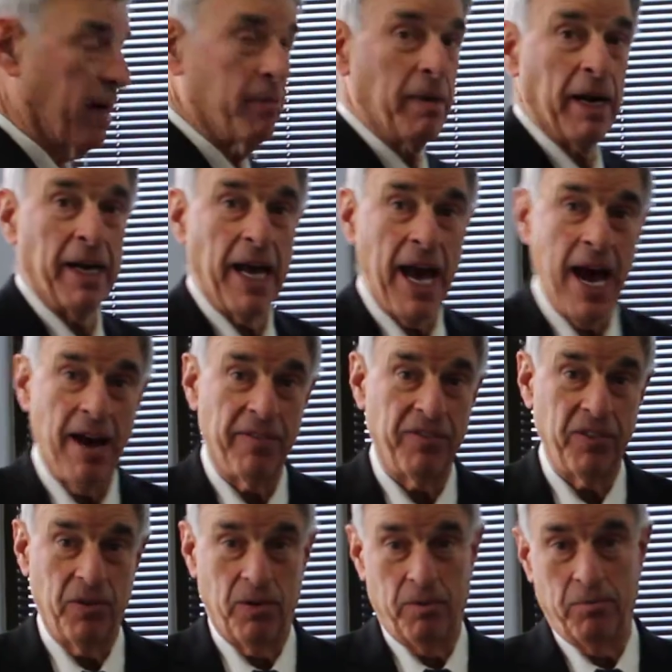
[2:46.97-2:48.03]
about
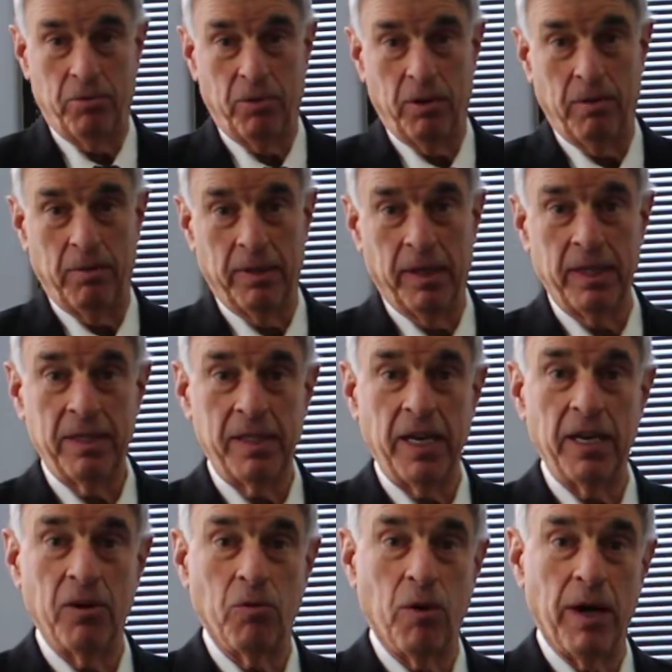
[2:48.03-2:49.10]
after employment. Let's
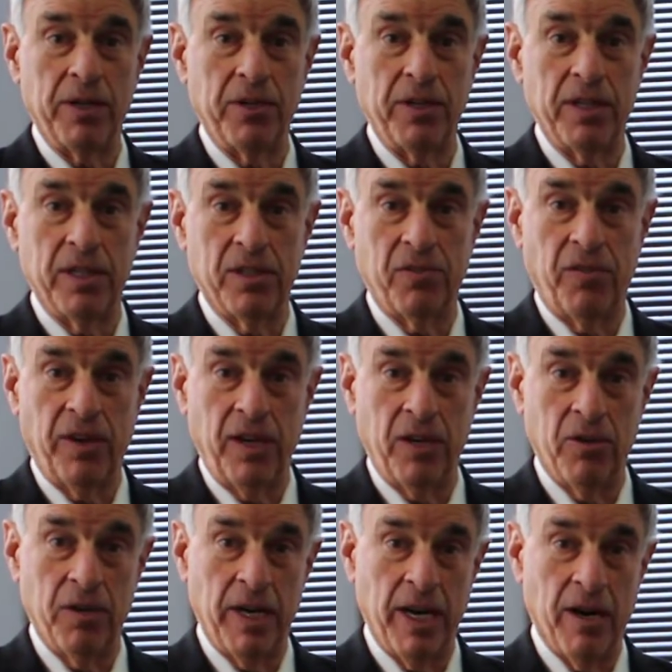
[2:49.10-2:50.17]
say you're watching this
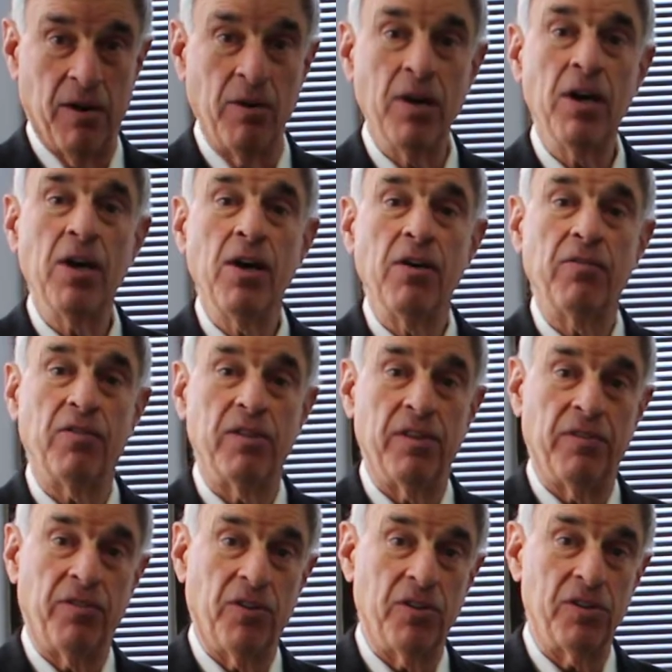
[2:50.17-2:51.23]
video now for the
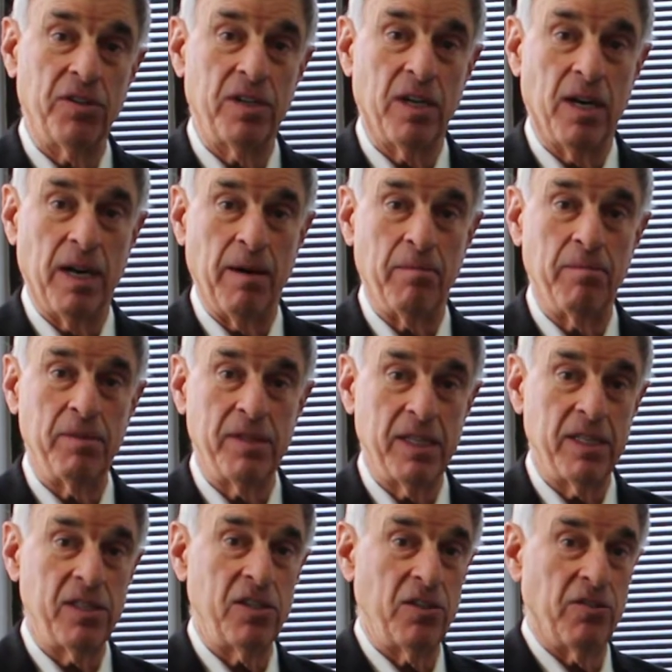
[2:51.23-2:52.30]
first time
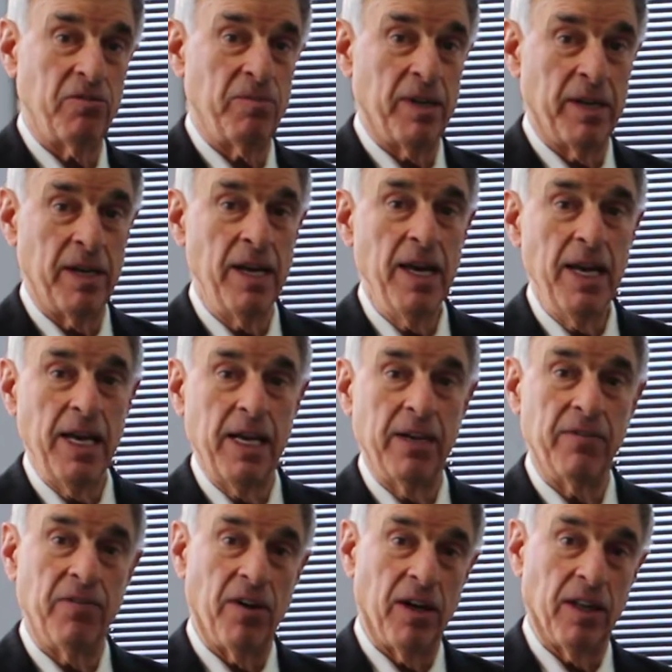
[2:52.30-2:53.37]
since you've been
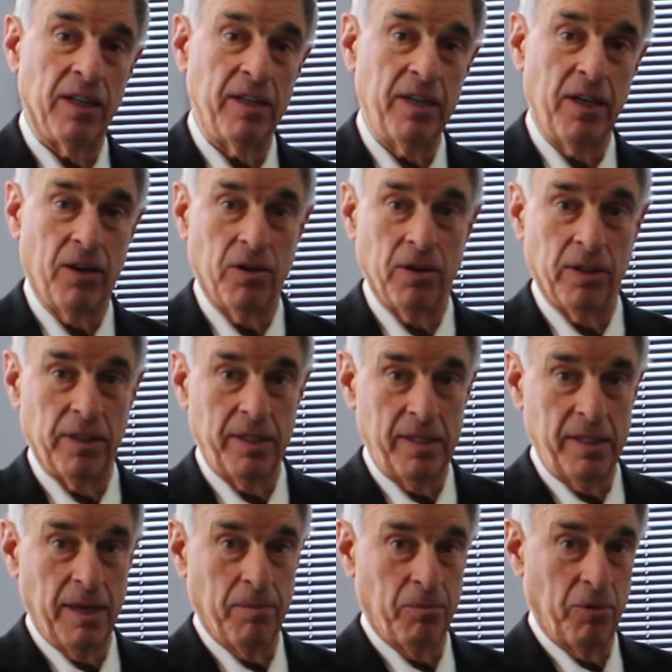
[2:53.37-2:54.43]
involuntarily
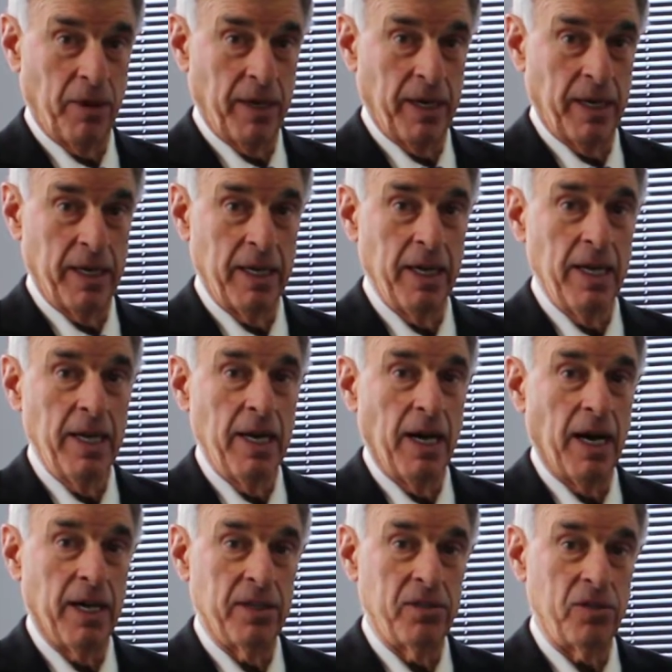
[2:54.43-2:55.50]
separated.
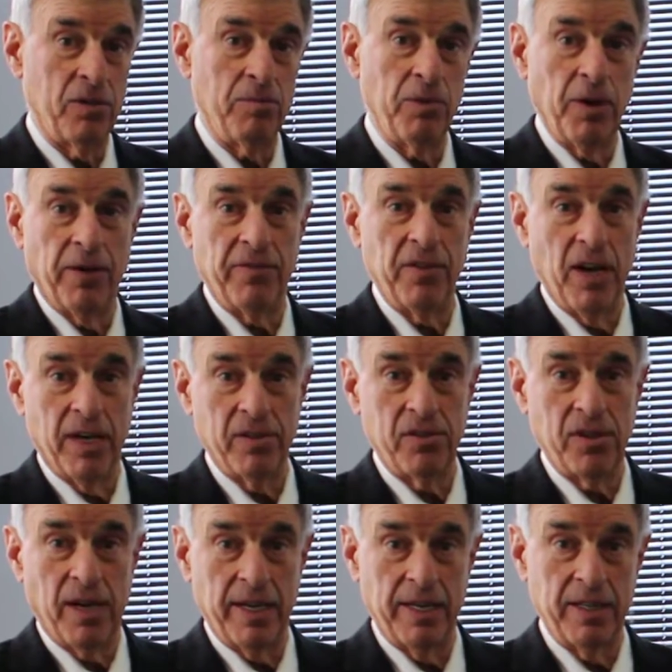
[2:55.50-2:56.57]
Assume you have not
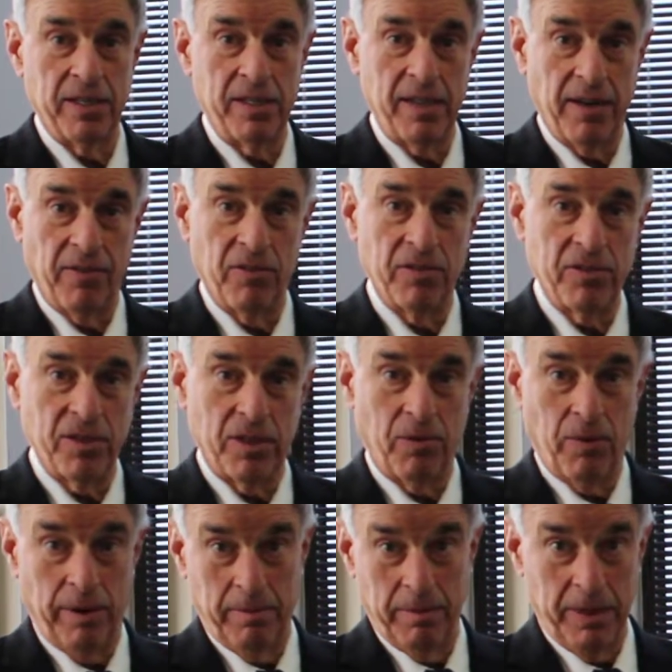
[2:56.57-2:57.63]
signed a severance
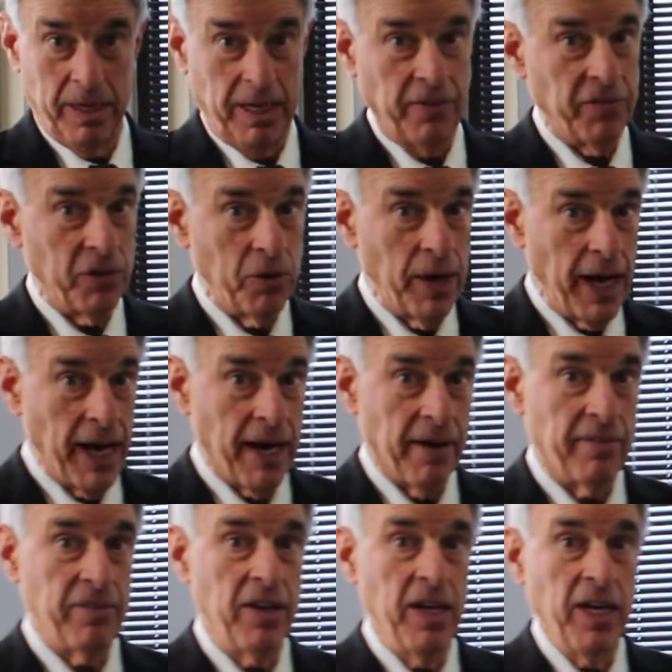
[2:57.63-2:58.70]
agreement. If you
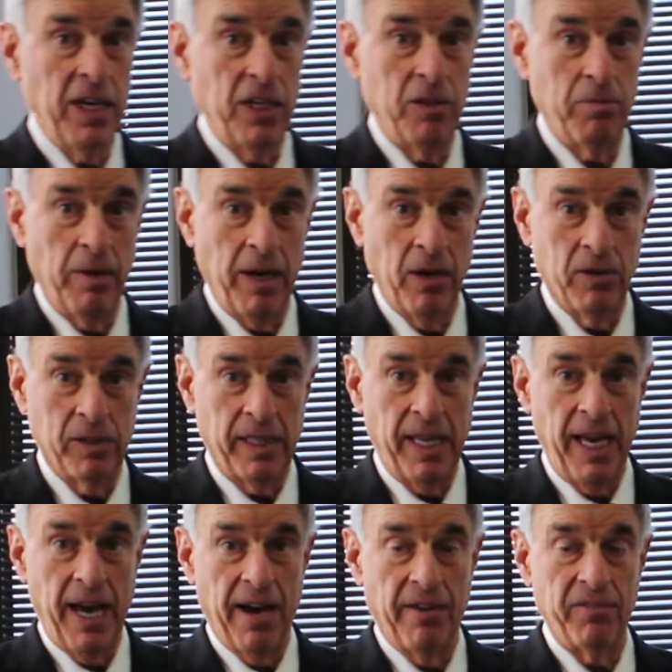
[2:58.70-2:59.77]
have, you may
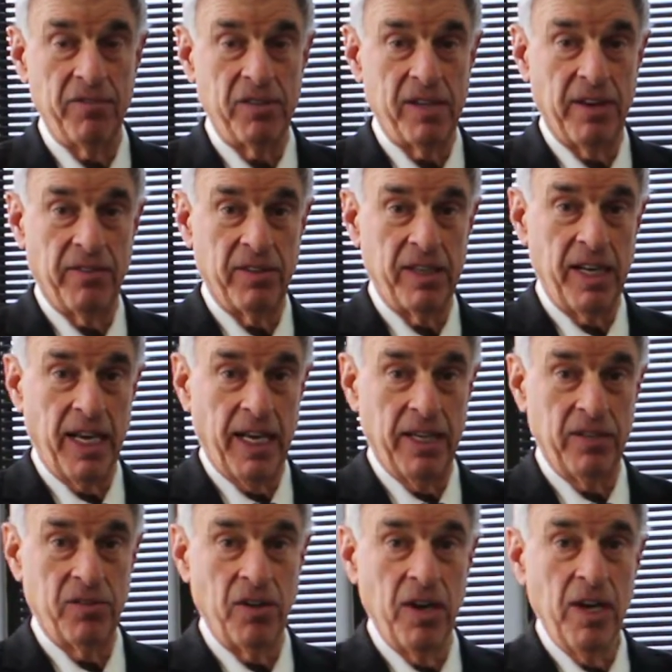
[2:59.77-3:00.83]
only have 7
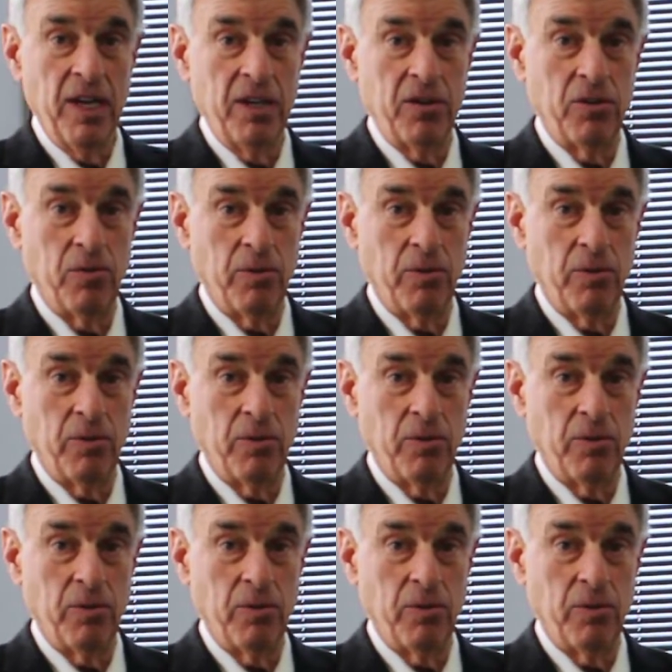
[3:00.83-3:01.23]
days to